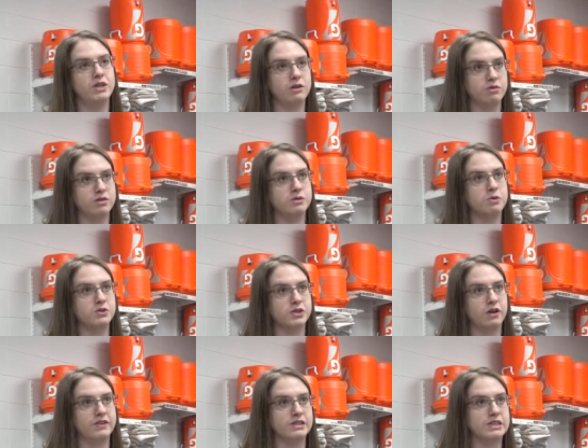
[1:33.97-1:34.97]
did with this person
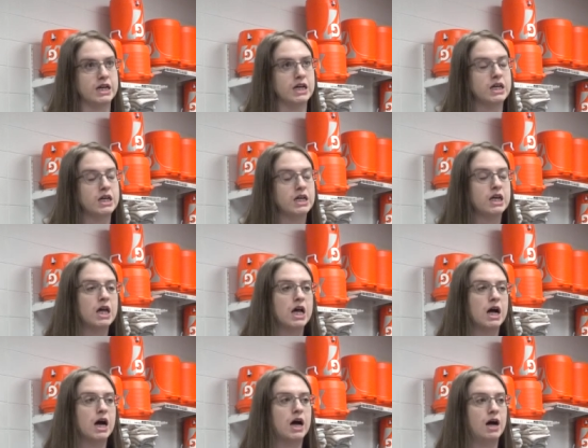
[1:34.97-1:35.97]
on this day.
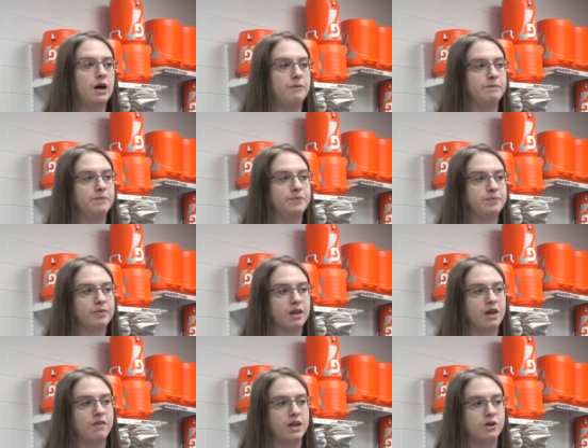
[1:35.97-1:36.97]
Um,
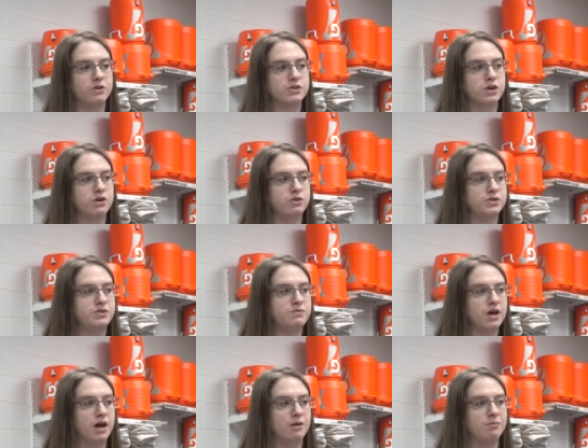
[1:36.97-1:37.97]
and then also
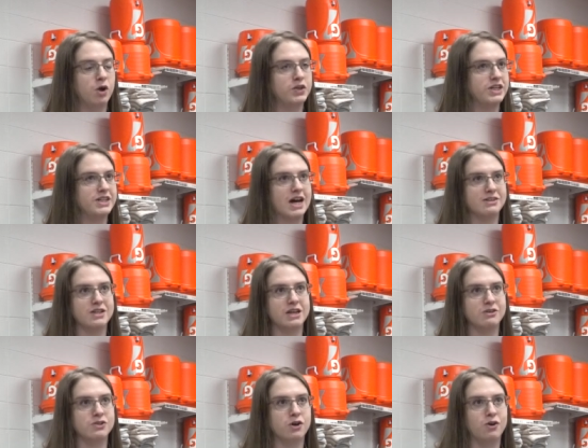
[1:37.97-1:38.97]
uh,
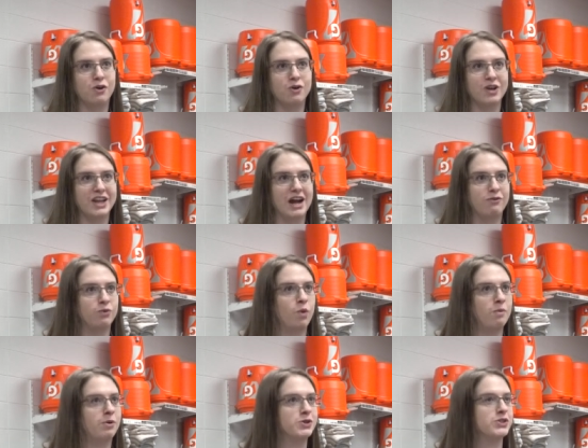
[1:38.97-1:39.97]
multitasking, so can have
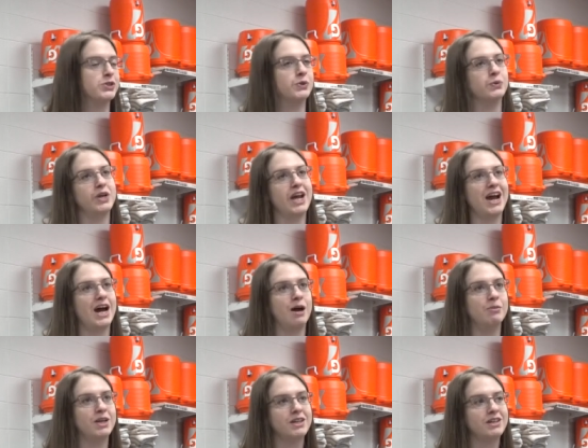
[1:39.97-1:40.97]
one person doing
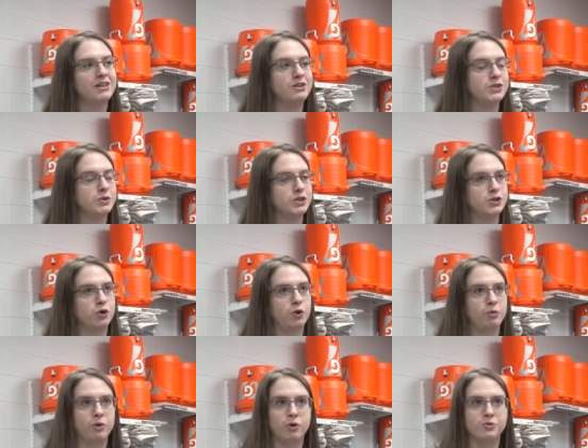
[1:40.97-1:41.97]
rehab, doing
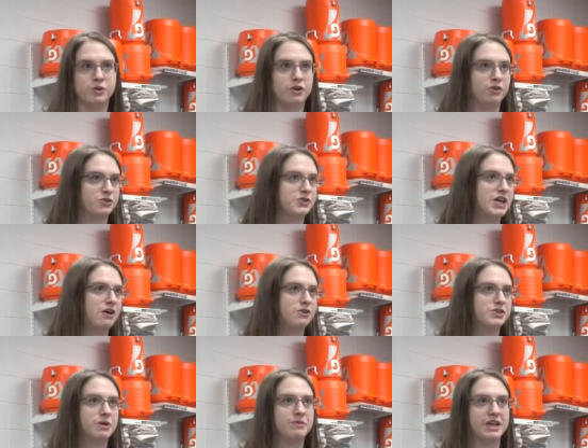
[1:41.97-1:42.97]
joint moves or ultrasound
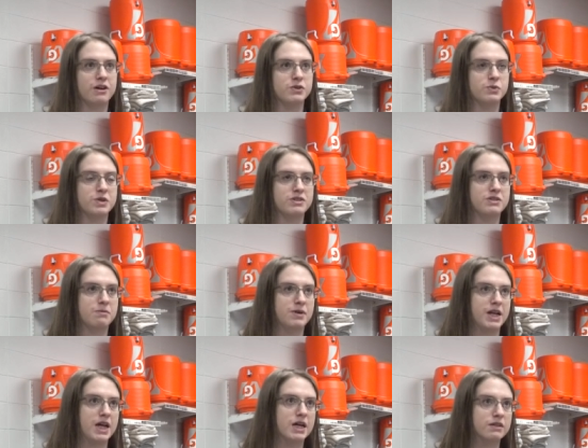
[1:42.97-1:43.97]
or something else with
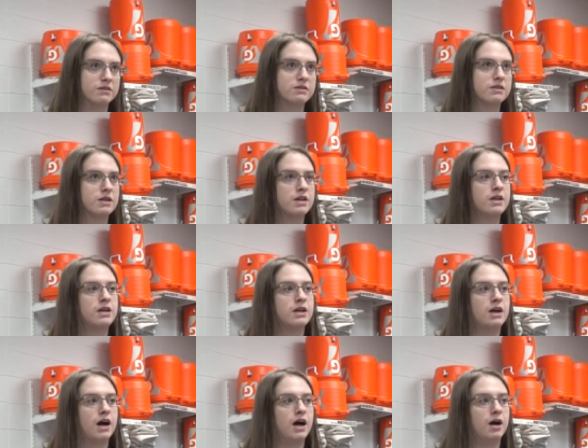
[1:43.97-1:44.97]
somebody else.
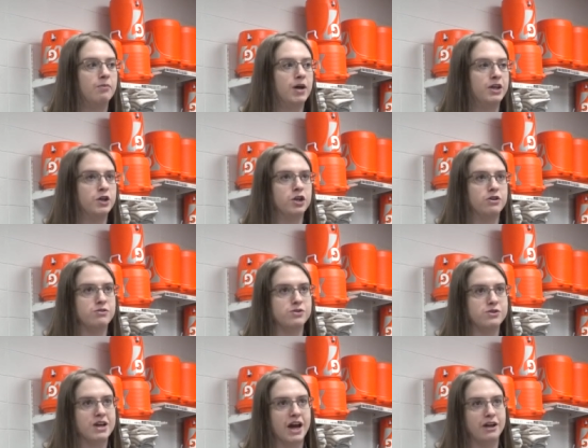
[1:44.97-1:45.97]
Um, and you can
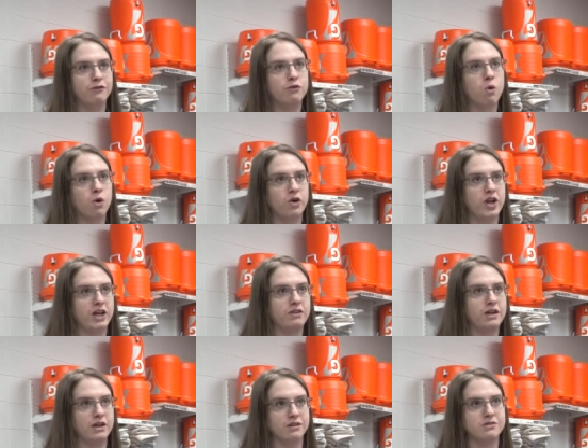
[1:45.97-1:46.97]
kind of coordinate
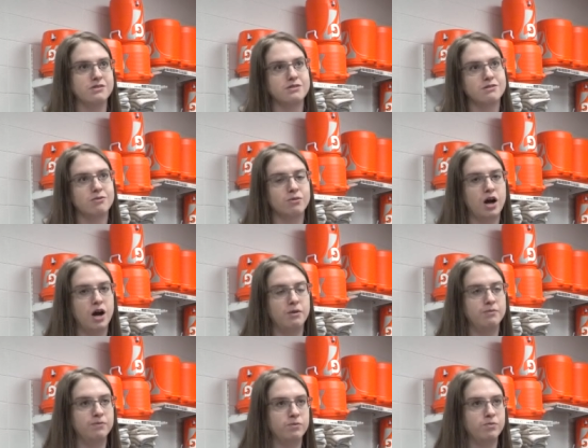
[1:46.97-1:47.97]
things um,